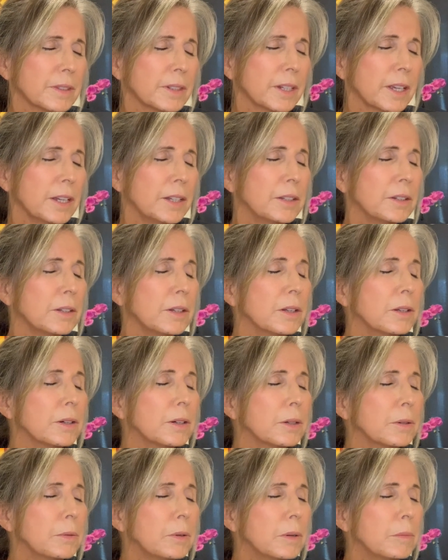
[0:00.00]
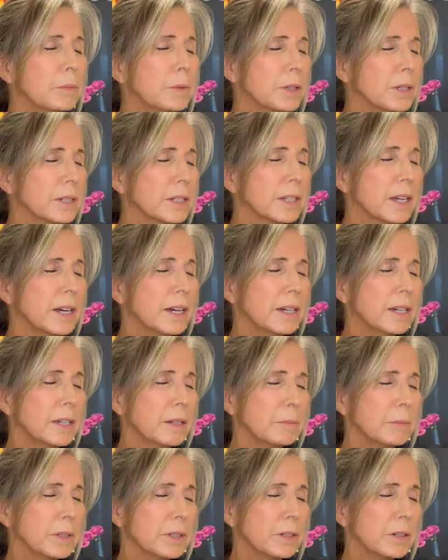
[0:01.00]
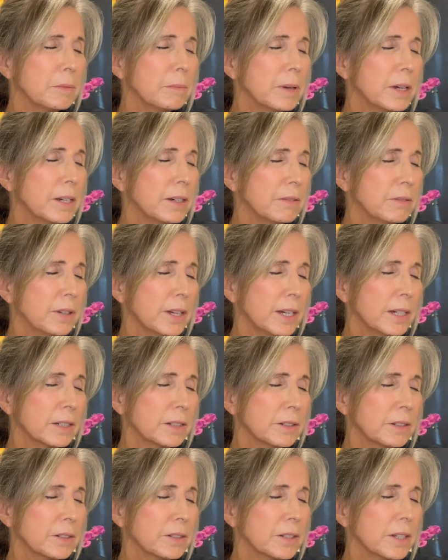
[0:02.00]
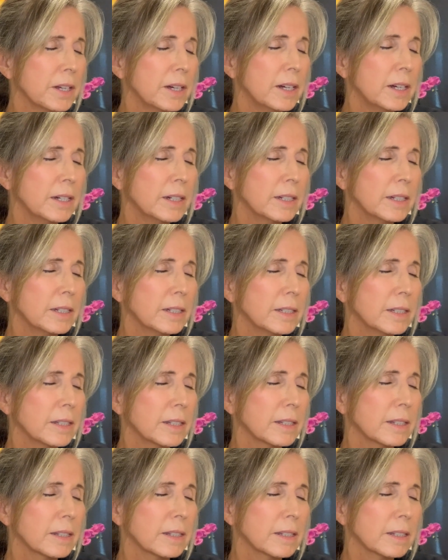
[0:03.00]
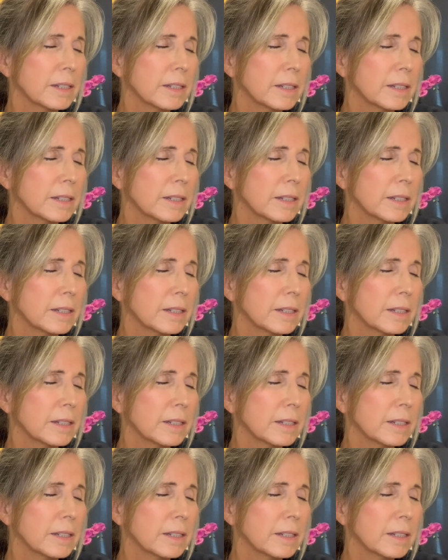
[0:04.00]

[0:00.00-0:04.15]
And you look one more time at your benefactor's eyes,